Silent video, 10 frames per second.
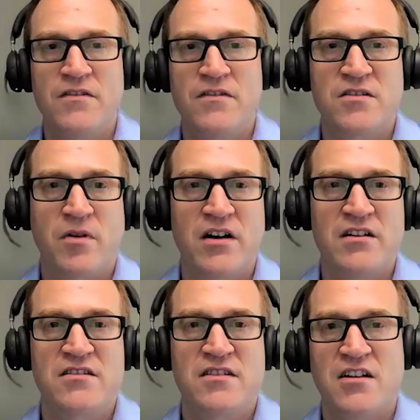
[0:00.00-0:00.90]
office
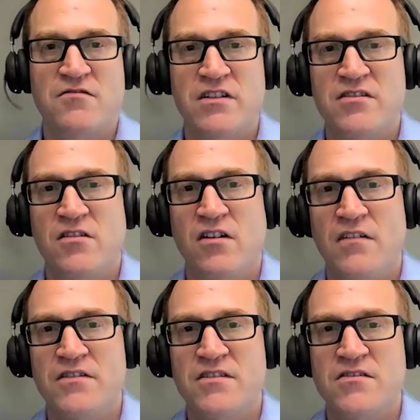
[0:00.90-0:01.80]
supplies dash regional
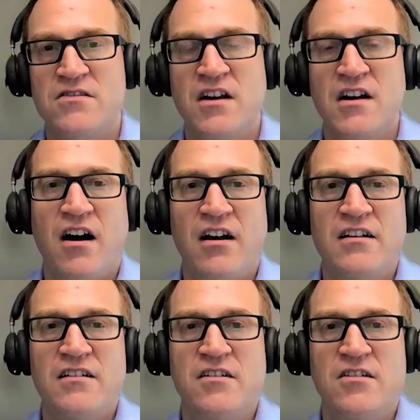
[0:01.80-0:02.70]
officers,
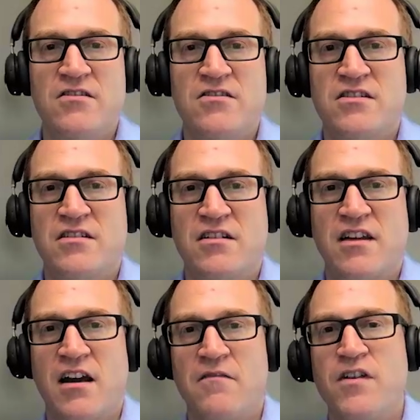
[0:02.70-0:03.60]
auditors
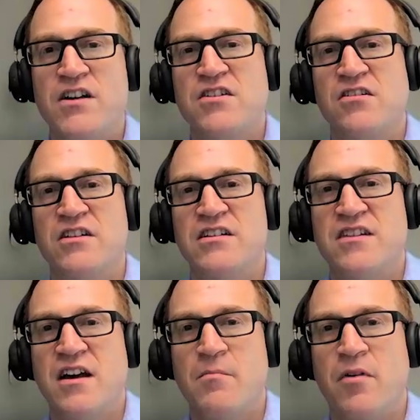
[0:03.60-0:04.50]
can efficiently
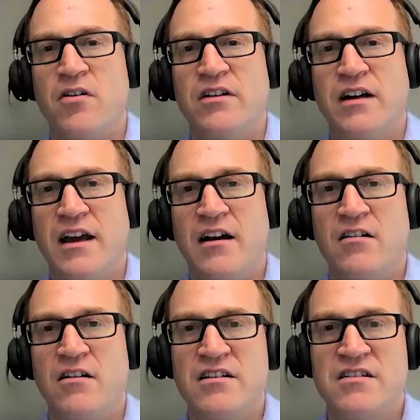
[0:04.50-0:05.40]
sample and
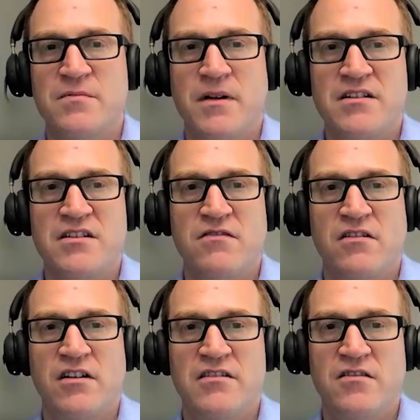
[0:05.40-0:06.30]
analyze expenses
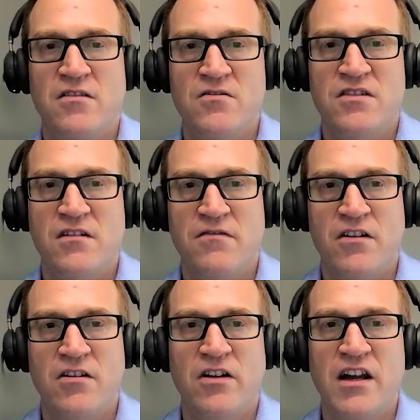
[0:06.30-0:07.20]
related to those
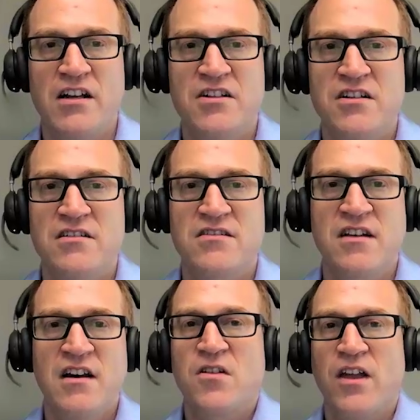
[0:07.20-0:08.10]
different locations.
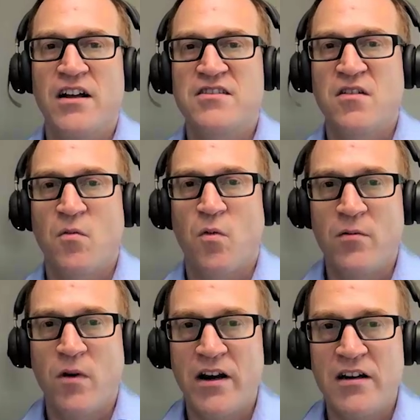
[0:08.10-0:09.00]
So that's
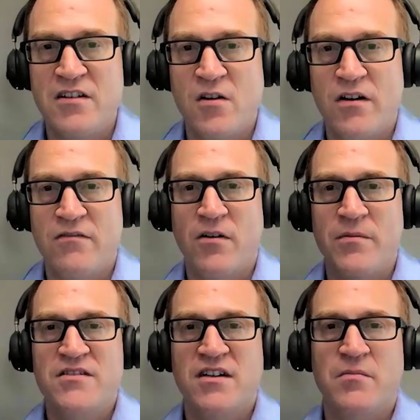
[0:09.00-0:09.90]
one way to do it from
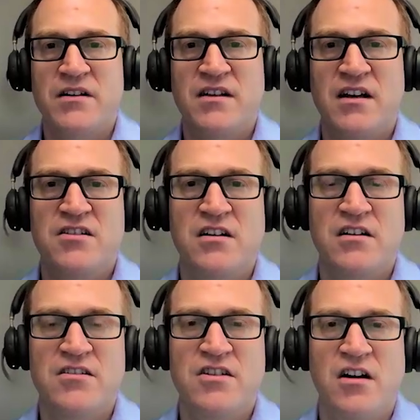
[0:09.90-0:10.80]
a segmentation
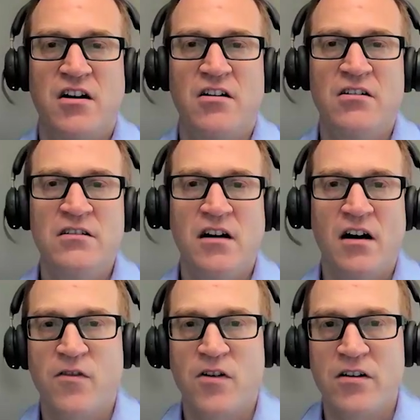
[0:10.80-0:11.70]
in GL
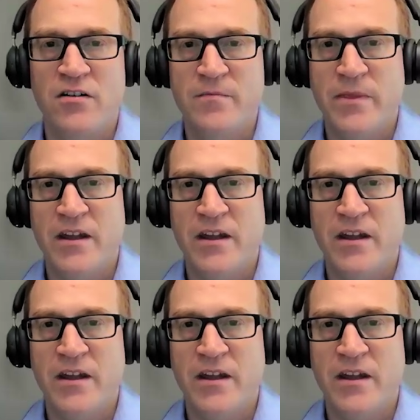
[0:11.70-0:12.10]
for